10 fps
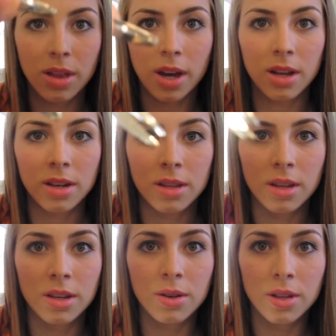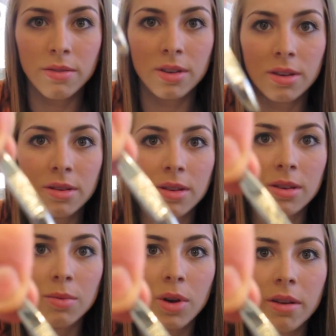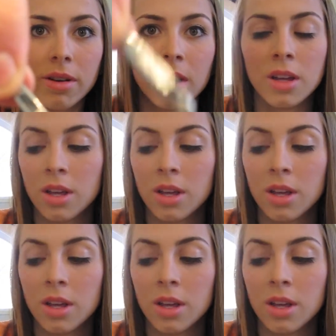with that? They don't even, whatever.